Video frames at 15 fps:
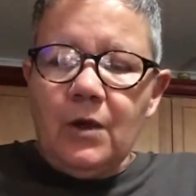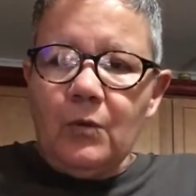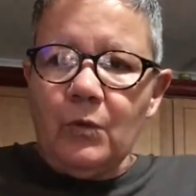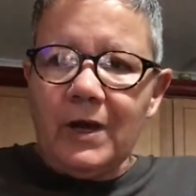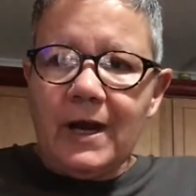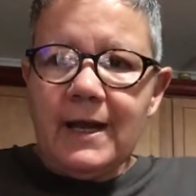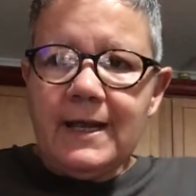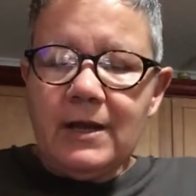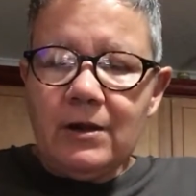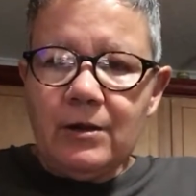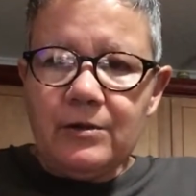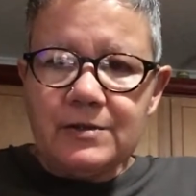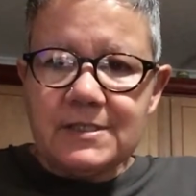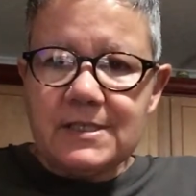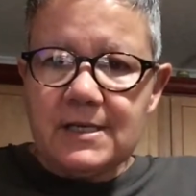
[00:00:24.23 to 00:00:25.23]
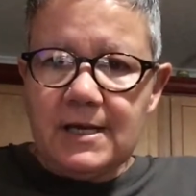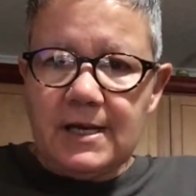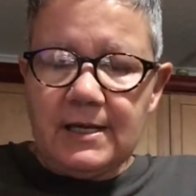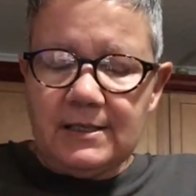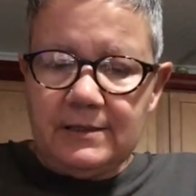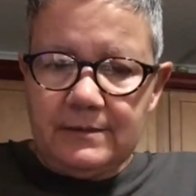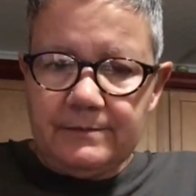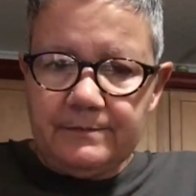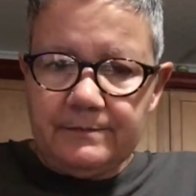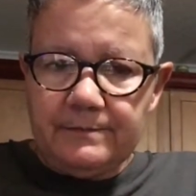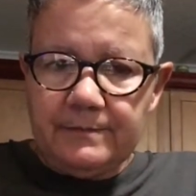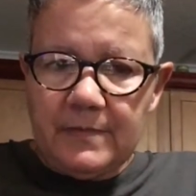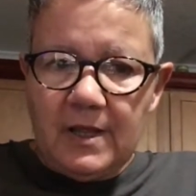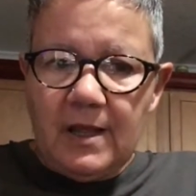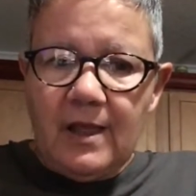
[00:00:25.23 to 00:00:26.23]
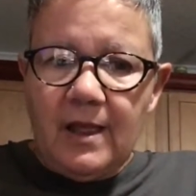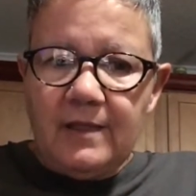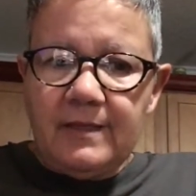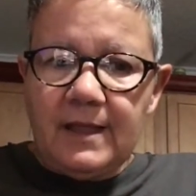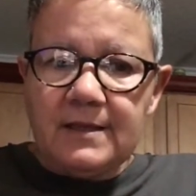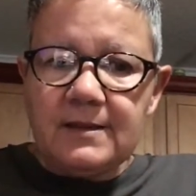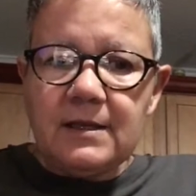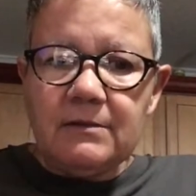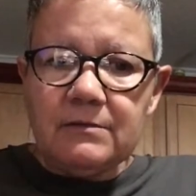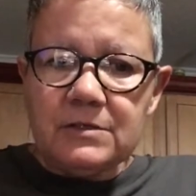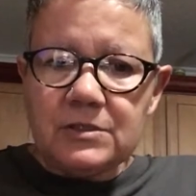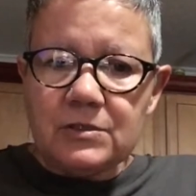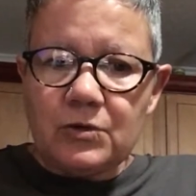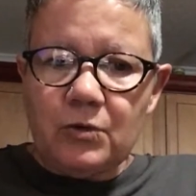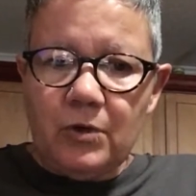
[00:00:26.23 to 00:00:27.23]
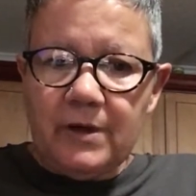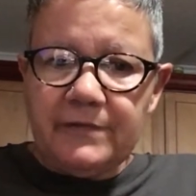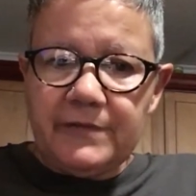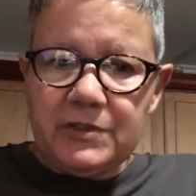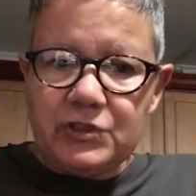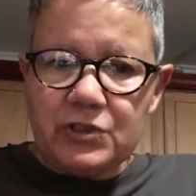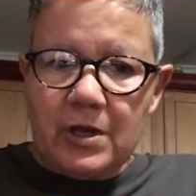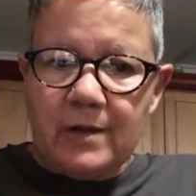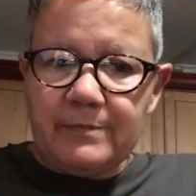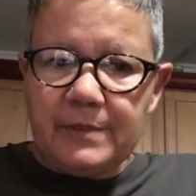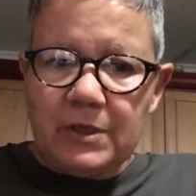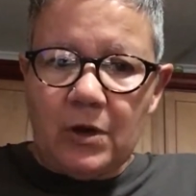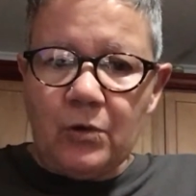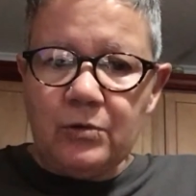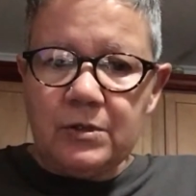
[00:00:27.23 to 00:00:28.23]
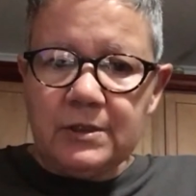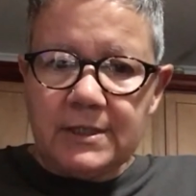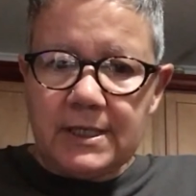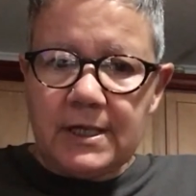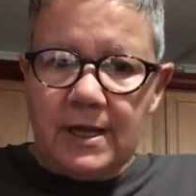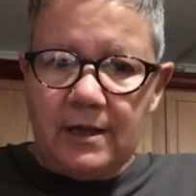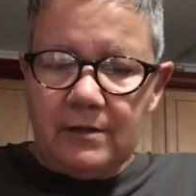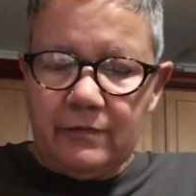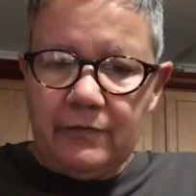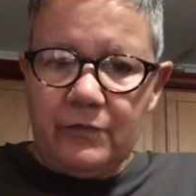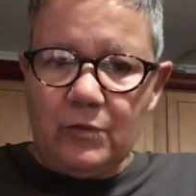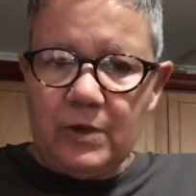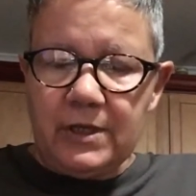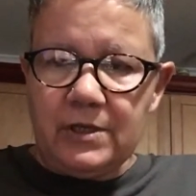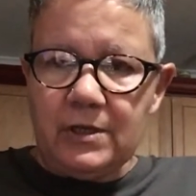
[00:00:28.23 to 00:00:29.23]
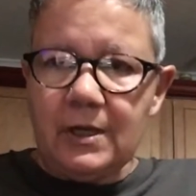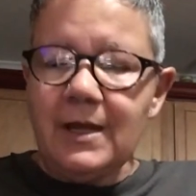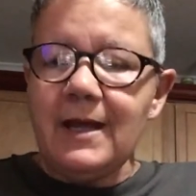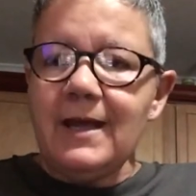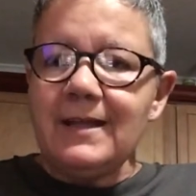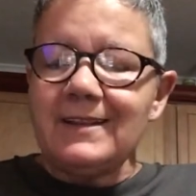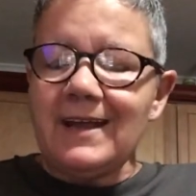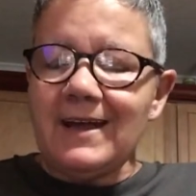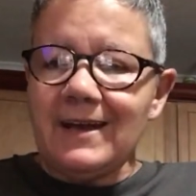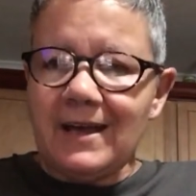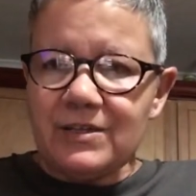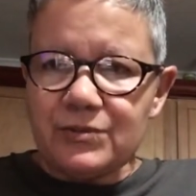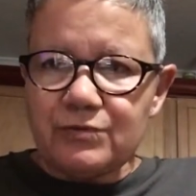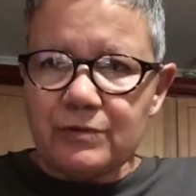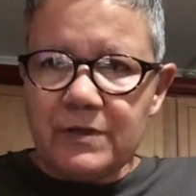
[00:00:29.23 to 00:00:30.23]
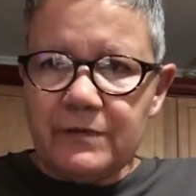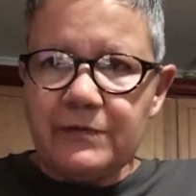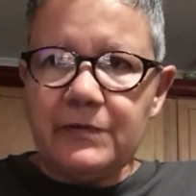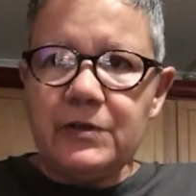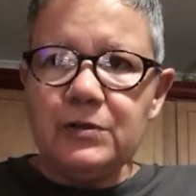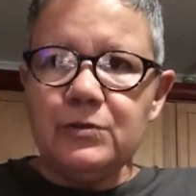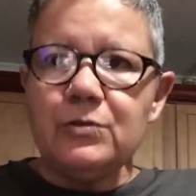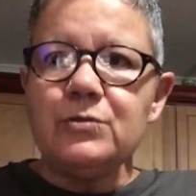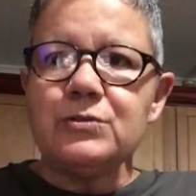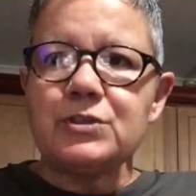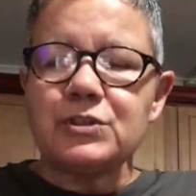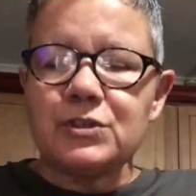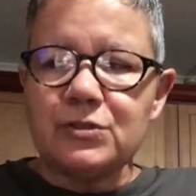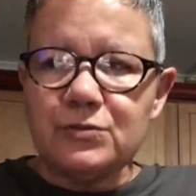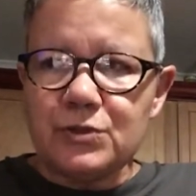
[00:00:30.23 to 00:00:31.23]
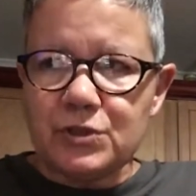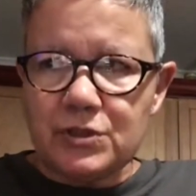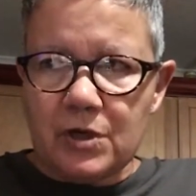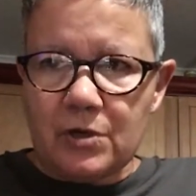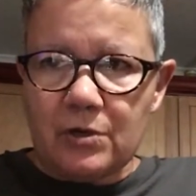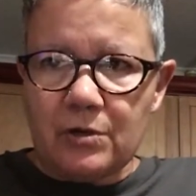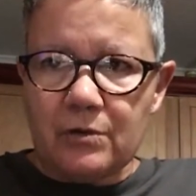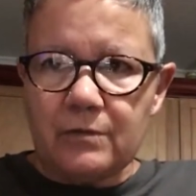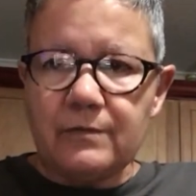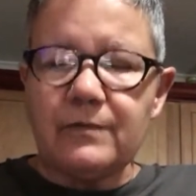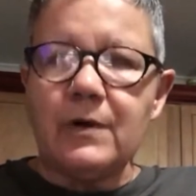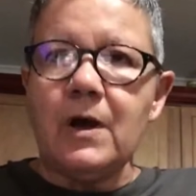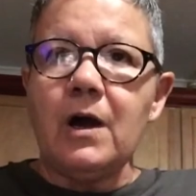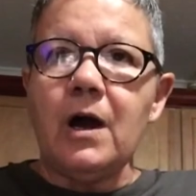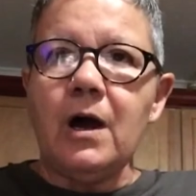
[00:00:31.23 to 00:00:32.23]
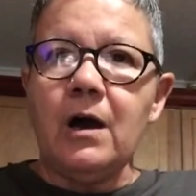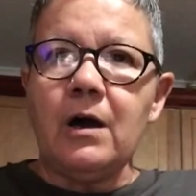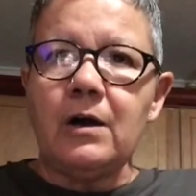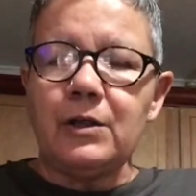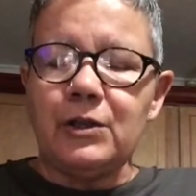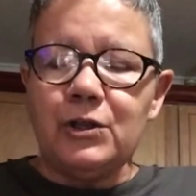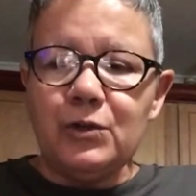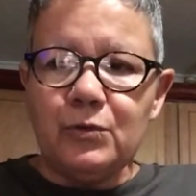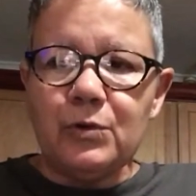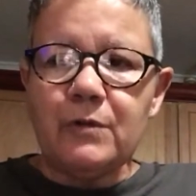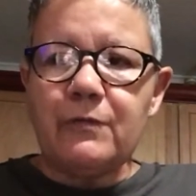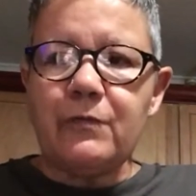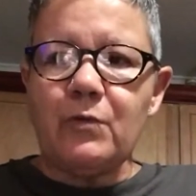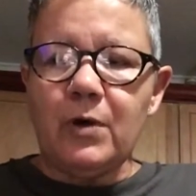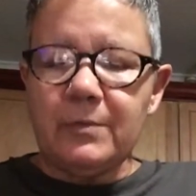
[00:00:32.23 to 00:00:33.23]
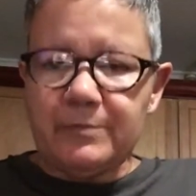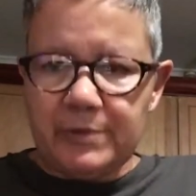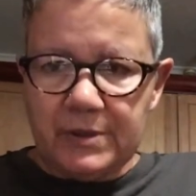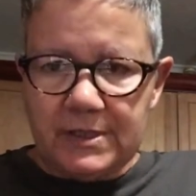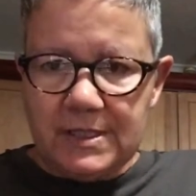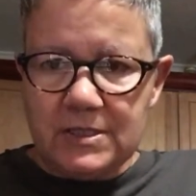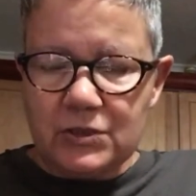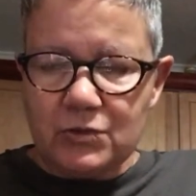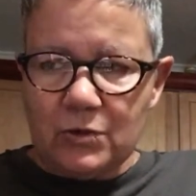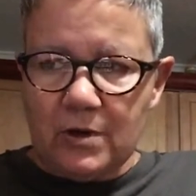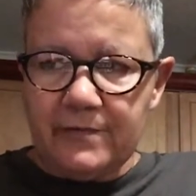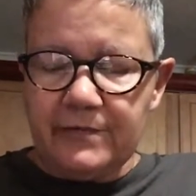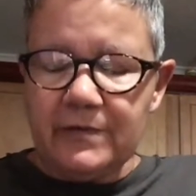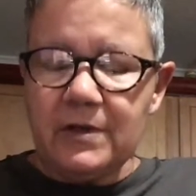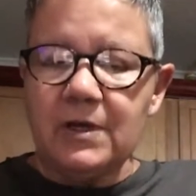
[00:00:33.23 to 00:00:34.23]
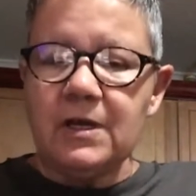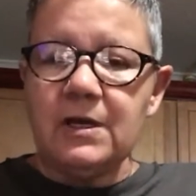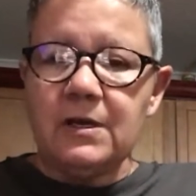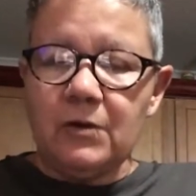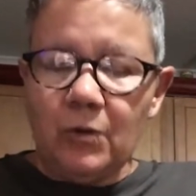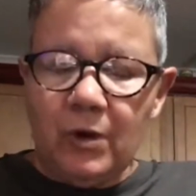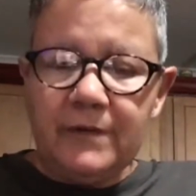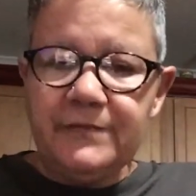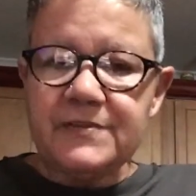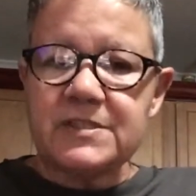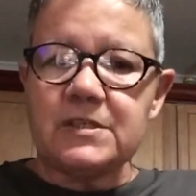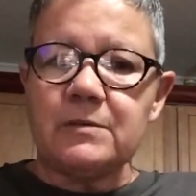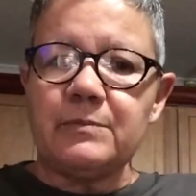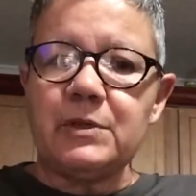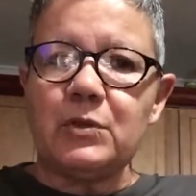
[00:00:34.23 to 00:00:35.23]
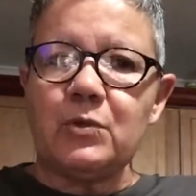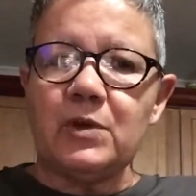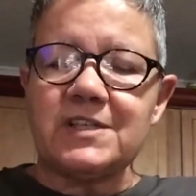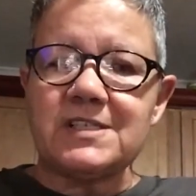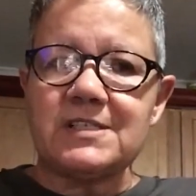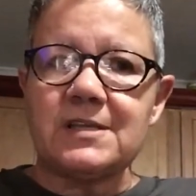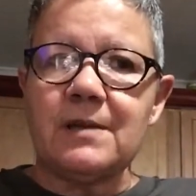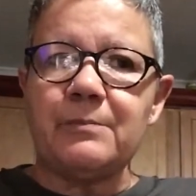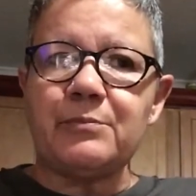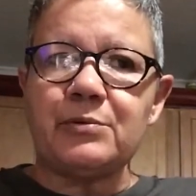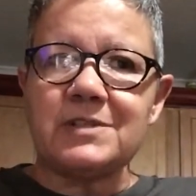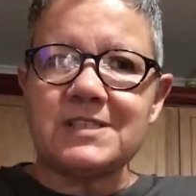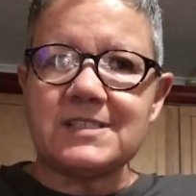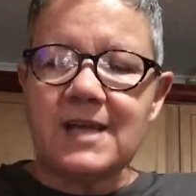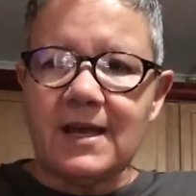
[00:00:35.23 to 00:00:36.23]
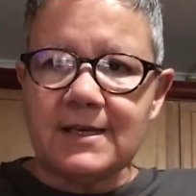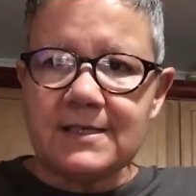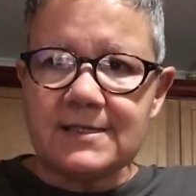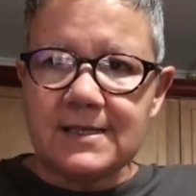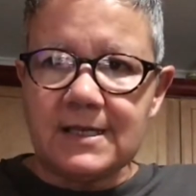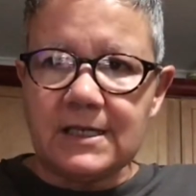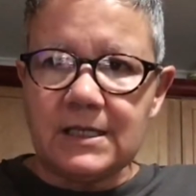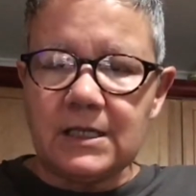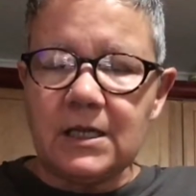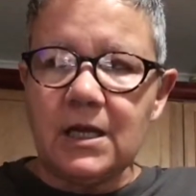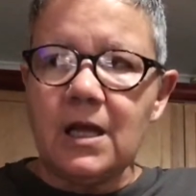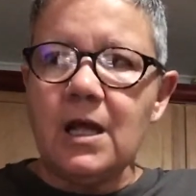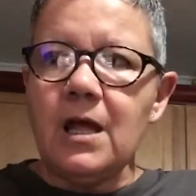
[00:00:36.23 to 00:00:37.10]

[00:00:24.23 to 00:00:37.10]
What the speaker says: When I heard today that there is a coffee shop in Oakland, California, that has refused to serve a uniformed police officer because they're protecting